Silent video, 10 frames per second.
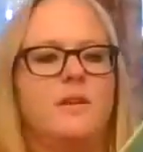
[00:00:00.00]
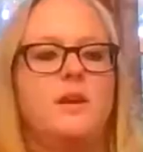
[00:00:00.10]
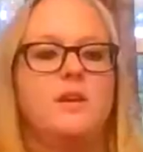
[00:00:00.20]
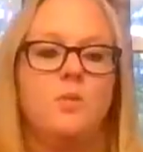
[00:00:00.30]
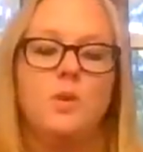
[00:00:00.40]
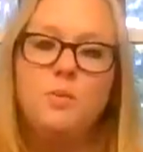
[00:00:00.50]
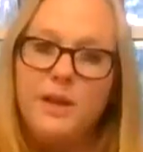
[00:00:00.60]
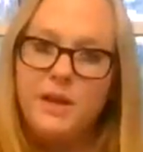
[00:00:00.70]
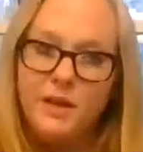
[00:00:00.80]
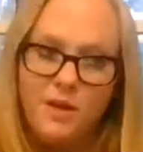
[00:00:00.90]
I know we're
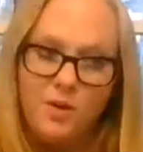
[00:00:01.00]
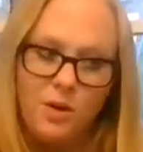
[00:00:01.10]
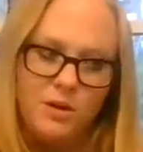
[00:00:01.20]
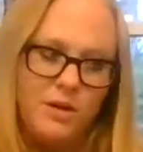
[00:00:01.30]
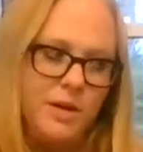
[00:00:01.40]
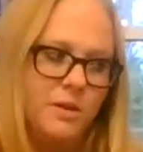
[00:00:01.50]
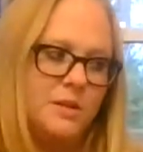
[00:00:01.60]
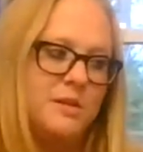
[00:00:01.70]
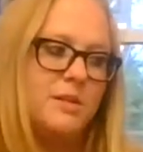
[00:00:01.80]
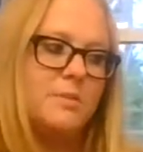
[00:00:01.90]
planting a garden here, and
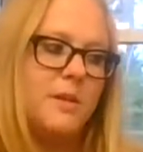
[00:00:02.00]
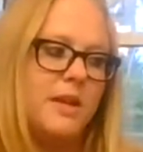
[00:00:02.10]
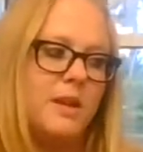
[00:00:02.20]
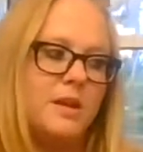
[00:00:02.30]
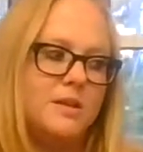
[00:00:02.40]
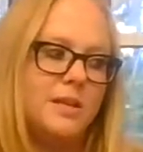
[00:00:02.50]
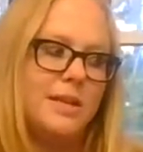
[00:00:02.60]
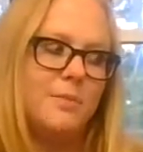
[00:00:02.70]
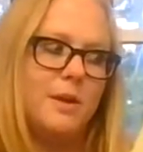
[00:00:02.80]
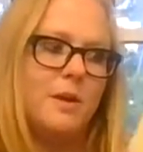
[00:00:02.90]
this is making us
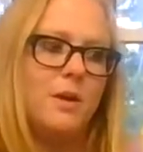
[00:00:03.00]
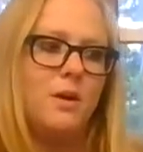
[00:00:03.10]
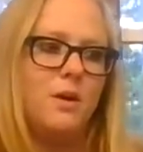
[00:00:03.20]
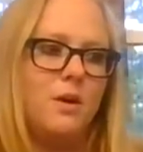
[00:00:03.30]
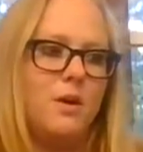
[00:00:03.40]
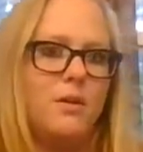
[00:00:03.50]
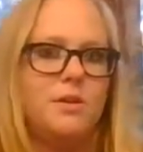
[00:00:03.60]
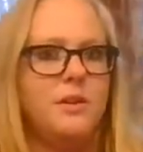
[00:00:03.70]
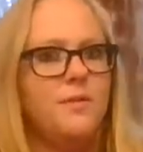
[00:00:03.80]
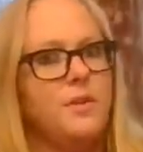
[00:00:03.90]
think about all the
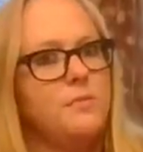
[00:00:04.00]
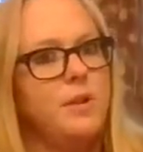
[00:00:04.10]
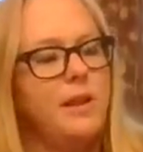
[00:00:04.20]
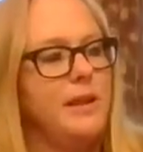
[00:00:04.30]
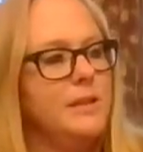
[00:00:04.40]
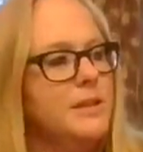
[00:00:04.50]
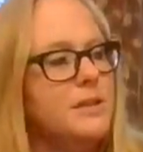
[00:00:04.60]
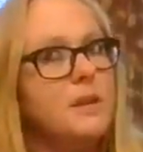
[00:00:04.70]
different plants.